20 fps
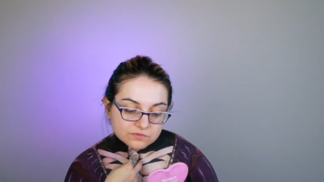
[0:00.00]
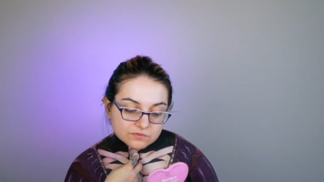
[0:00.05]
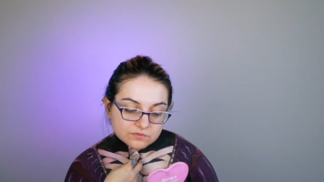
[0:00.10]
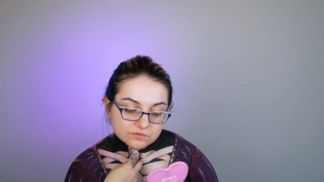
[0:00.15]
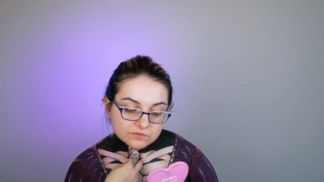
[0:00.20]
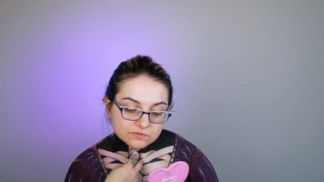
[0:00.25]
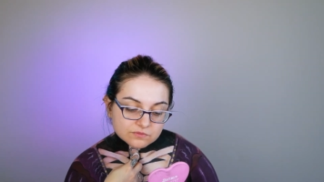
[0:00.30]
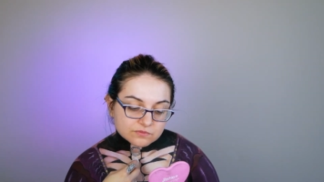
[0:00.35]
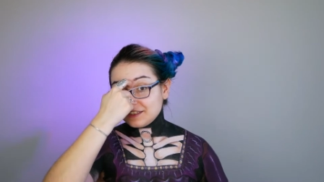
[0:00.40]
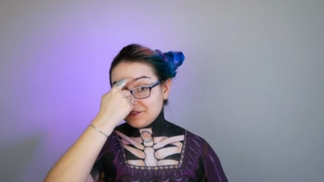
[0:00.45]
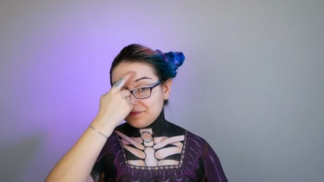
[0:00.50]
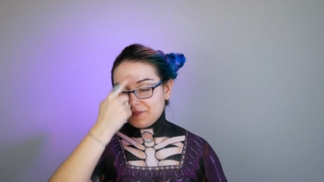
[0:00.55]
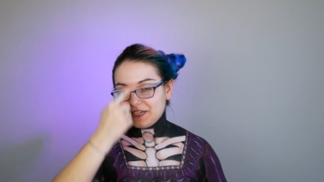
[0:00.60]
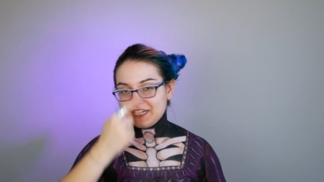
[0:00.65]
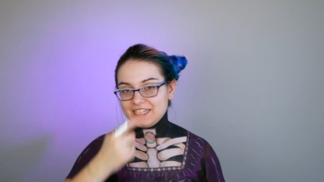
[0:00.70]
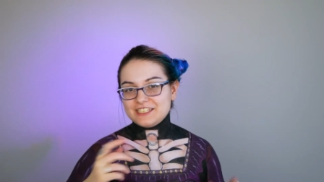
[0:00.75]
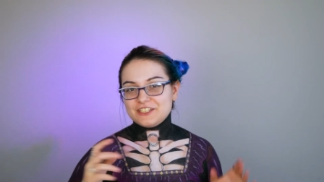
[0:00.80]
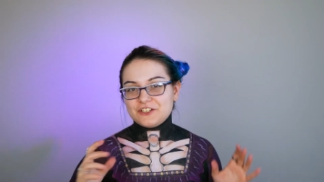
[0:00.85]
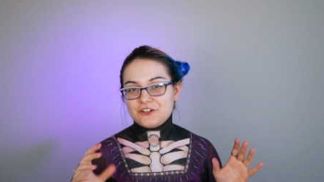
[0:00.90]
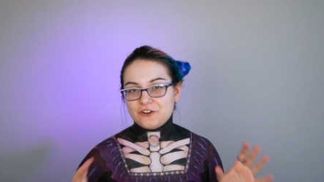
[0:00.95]
As a
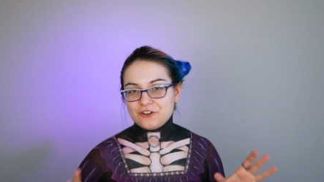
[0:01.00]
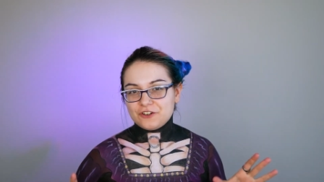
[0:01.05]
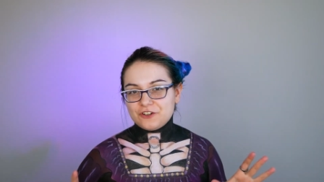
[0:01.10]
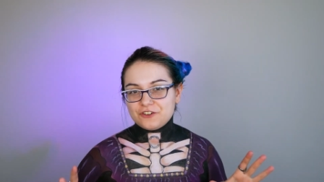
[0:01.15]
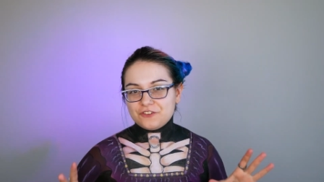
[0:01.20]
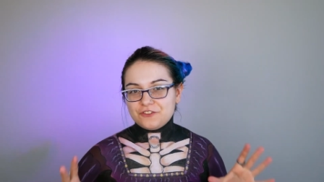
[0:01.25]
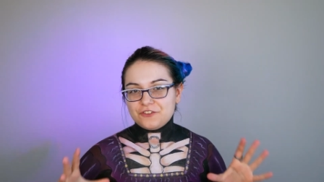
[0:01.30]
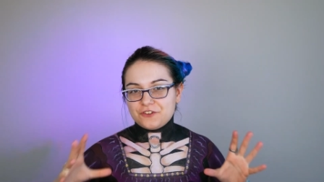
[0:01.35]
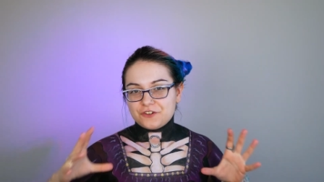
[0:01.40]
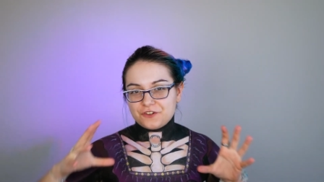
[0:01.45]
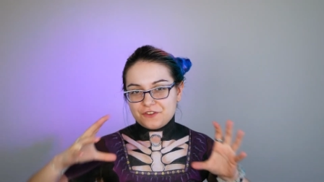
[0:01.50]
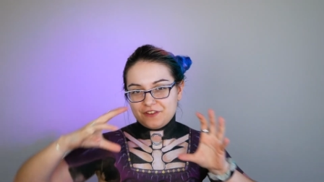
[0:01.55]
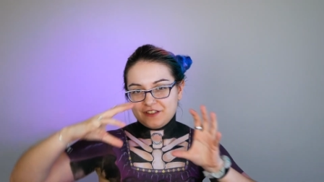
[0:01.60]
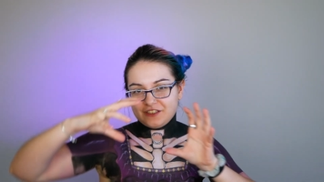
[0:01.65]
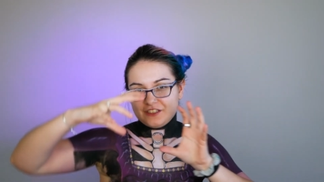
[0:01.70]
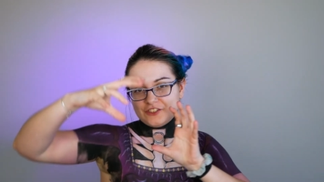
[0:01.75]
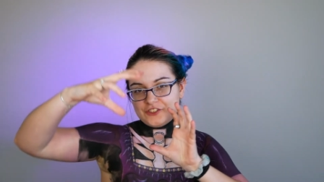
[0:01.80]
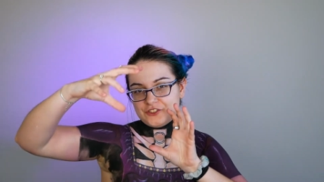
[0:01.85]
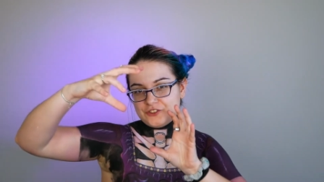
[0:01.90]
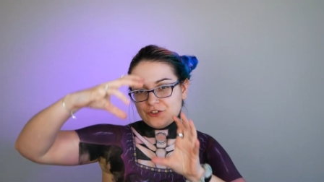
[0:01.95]
base color for the
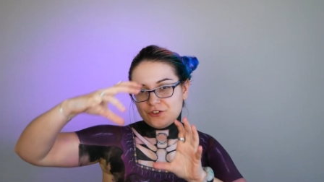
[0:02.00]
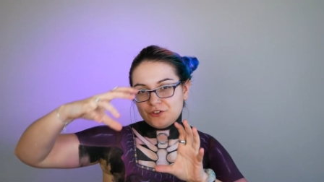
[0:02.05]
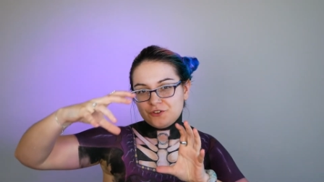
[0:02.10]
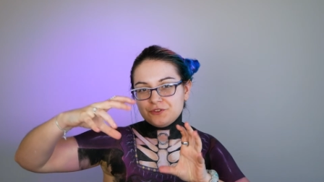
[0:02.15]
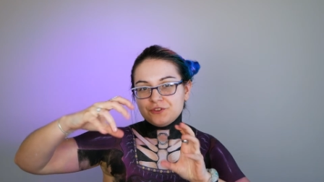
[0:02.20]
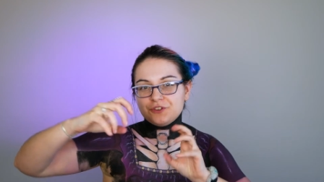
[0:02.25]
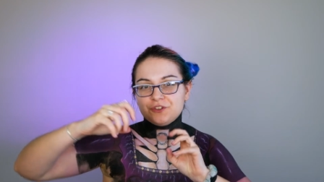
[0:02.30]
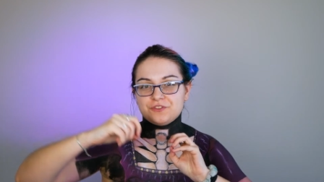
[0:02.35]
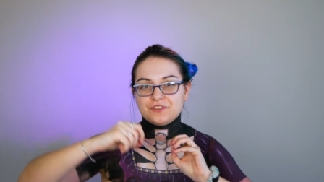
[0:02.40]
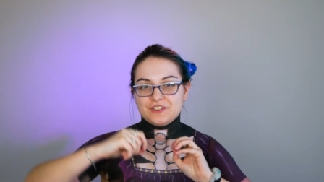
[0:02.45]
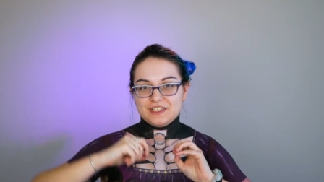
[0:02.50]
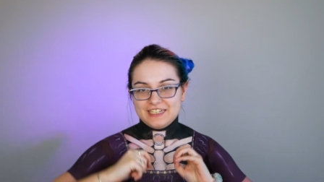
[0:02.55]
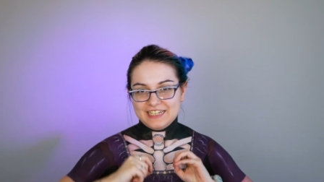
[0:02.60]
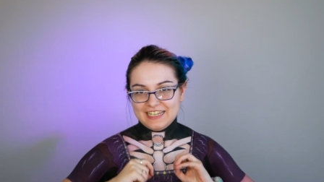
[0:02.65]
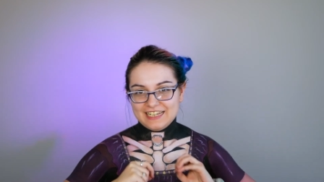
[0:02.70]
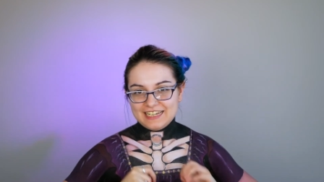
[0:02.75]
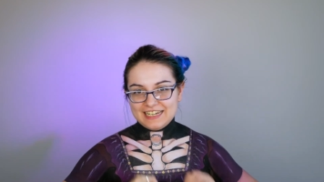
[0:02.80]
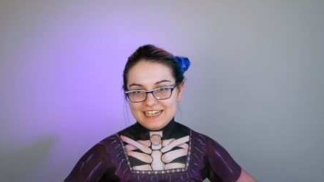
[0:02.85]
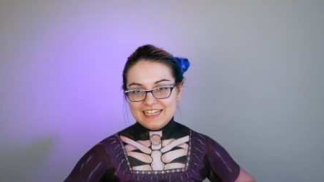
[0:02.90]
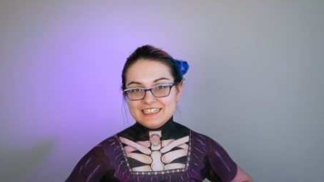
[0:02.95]
stone of the
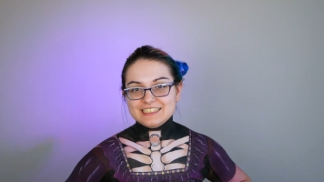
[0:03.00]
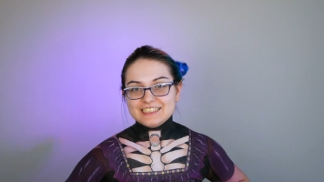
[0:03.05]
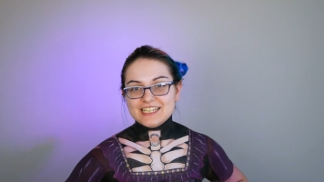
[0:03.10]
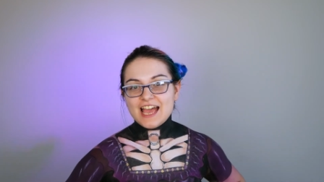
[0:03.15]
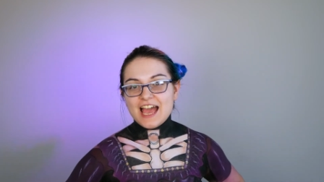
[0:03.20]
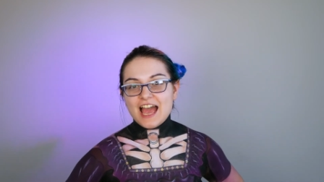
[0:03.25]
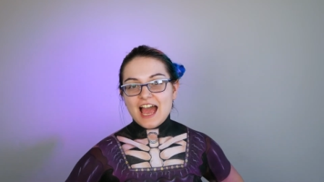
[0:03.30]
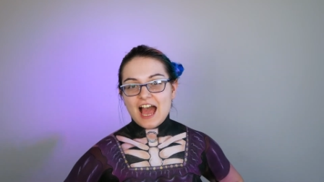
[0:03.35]
necklace,